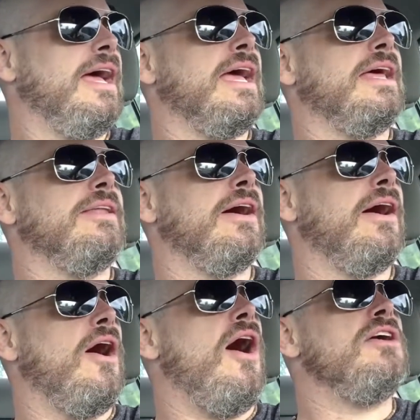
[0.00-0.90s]
And
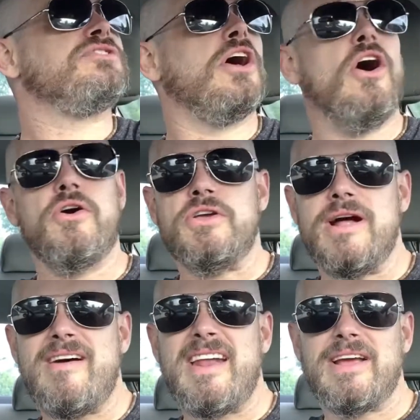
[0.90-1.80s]
also, you
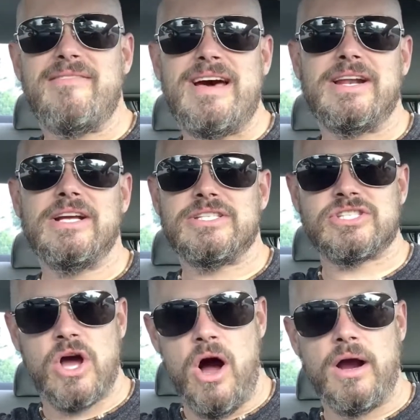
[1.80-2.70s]
know, I've had a good
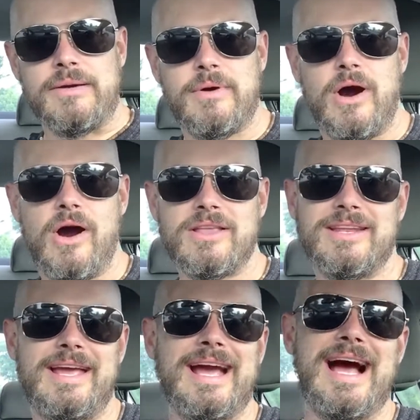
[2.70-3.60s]
song in my heart
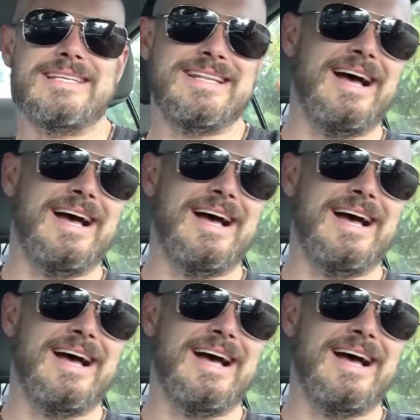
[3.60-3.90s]
today, guys.